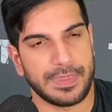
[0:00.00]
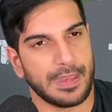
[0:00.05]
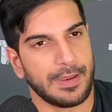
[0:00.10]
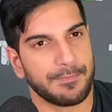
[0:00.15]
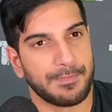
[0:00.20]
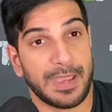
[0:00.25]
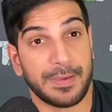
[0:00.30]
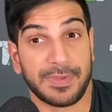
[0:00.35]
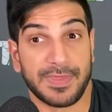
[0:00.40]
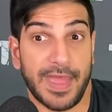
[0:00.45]

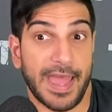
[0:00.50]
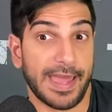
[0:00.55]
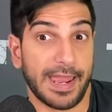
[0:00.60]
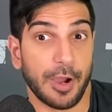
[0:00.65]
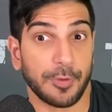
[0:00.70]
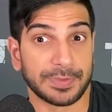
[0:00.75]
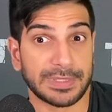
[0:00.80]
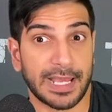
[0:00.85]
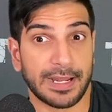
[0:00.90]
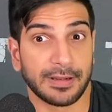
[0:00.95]
Maybe that
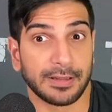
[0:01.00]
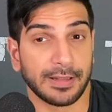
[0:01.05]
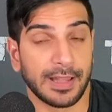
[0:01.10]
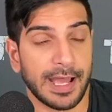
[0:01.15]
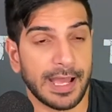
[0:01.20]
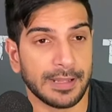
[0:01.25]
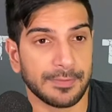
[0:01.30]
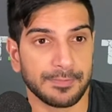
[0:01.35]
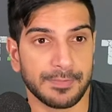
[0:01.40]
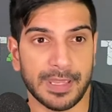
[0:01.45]
helped out a
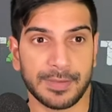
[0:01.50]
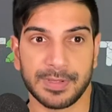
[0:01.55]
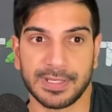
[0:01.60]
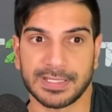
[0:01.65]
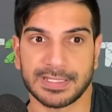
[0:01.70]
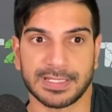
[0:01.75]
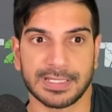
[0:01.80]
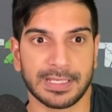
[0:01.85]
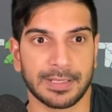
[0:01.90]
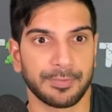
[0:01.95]
lot. Maybe
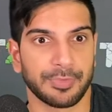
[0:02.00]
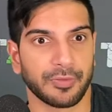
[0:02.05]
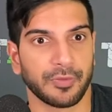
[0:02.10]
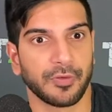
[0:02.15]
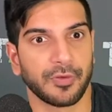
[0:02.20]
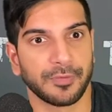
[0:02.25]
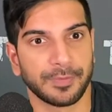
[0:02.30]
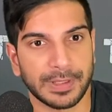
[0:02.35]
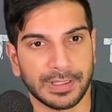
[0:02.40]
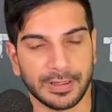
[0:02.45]
it's the
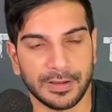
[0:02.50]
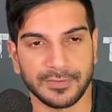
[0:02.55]
improvement